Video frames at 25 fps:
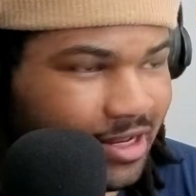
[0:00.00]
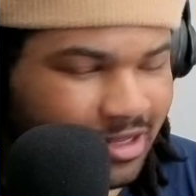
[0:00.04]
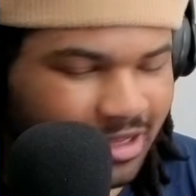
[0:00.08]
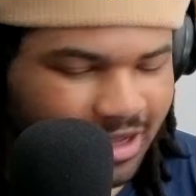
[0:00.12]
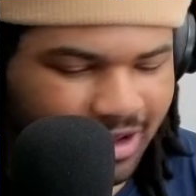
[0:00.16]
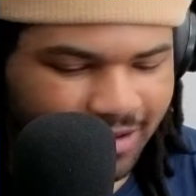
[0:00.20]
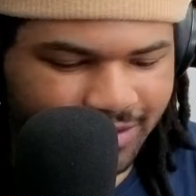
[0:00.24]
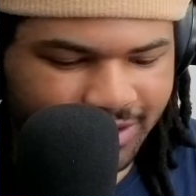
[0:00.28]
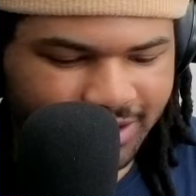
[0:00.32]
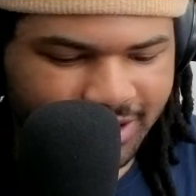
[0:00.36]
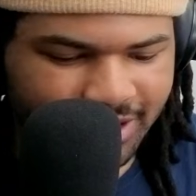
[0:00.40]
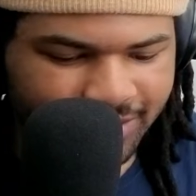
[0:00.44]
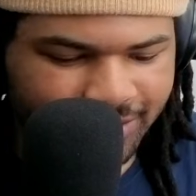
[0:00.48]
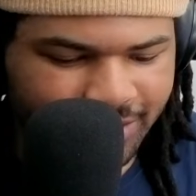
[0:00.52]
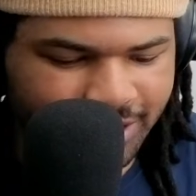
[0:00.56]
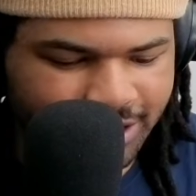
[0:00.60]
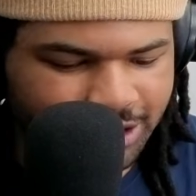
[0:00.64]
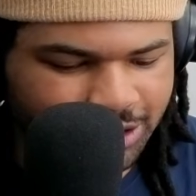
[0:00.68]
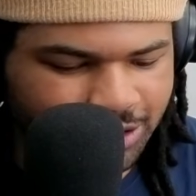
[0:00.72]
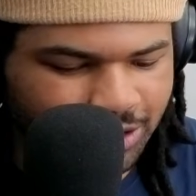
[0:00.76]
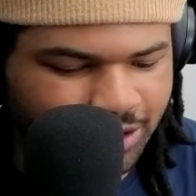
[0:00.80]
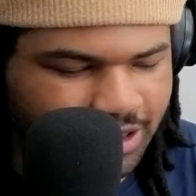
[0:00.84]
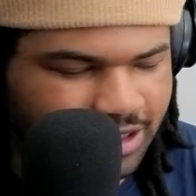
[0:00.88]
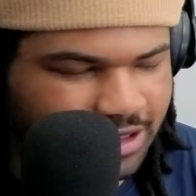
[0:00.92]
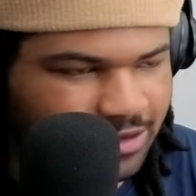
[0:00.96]
Definitely
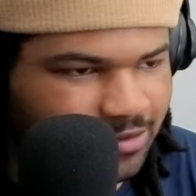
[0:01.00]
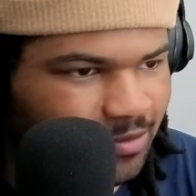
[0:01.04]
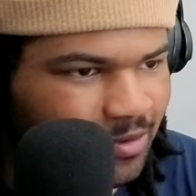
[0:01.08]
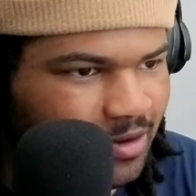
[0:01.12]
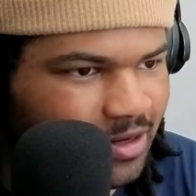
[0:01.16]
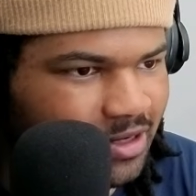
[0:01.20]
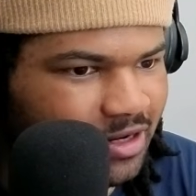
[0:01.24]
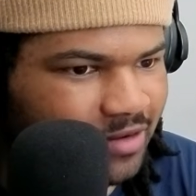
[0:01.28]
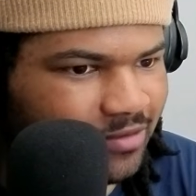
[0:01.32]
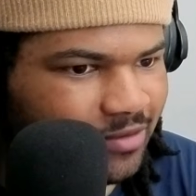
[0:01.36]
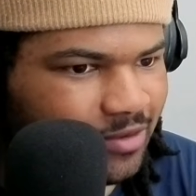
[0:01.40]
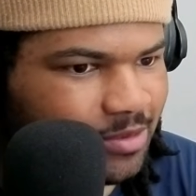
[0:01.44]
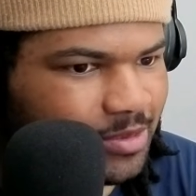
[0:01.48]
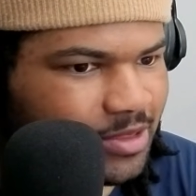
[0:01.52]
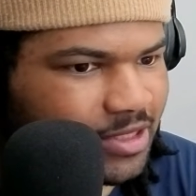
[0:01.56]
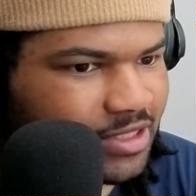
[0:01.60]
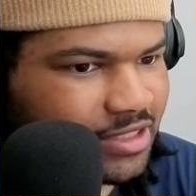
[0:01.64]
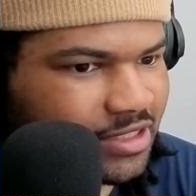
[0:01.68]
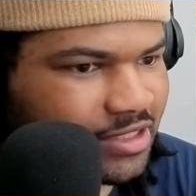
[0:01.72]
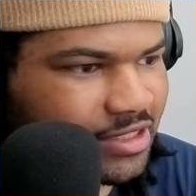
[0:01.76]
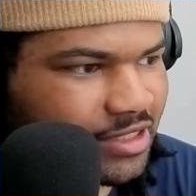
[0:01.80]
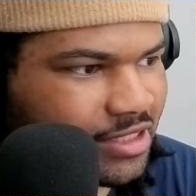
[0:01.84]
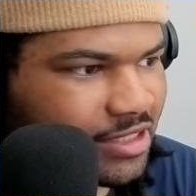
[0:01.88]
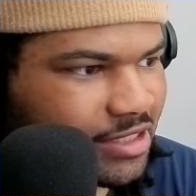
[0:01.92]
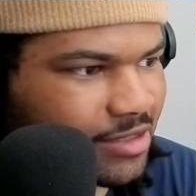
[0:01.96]
enjoyed this one. Definitely gonna
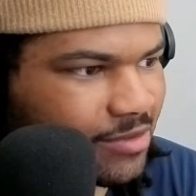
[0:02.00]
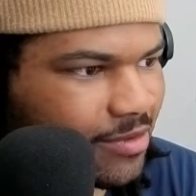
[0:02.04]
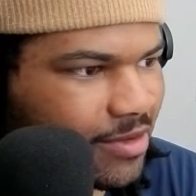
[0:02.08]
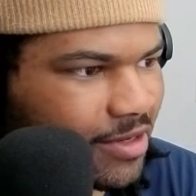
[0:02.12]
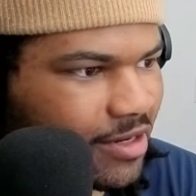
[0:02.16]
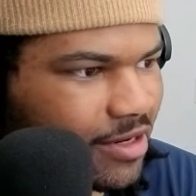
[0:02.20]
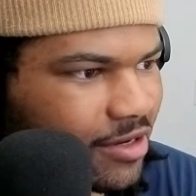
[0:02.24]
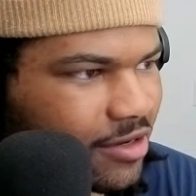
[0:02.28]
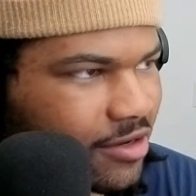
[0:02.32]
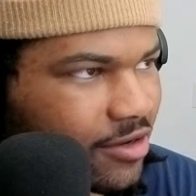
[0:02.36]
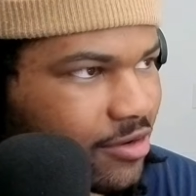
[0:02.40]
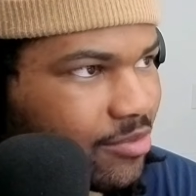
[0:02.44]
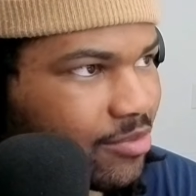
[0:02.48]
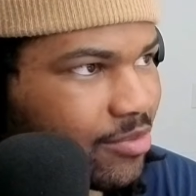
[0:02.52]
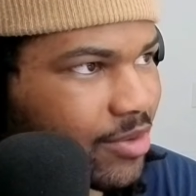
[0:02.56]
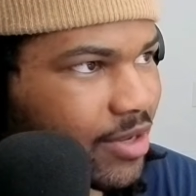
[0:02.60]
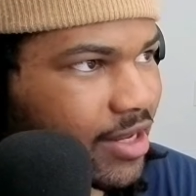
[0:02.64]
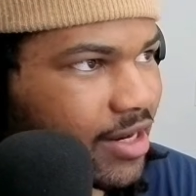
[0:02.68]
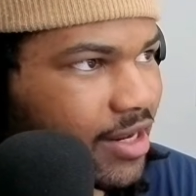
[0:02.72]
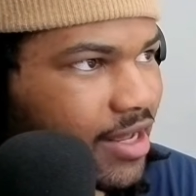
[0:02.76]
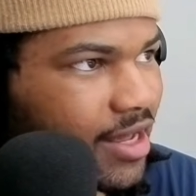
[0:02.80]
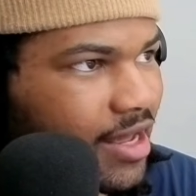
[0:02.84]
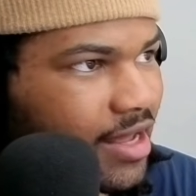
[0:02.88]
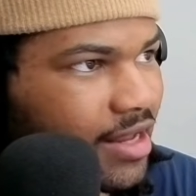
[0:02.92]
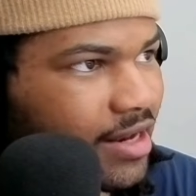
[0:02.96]
listen to this one a good
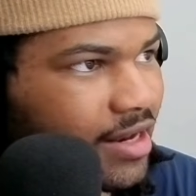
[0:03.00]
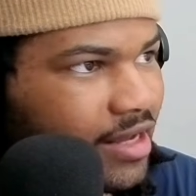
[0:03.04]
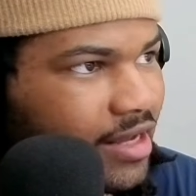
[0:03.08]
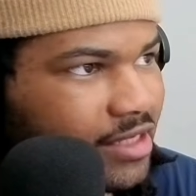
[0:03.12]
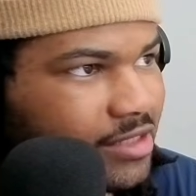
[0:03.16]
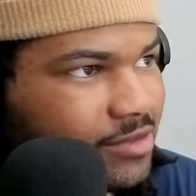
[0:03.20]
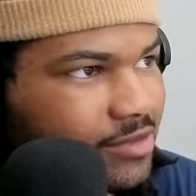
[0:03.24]
bit. Next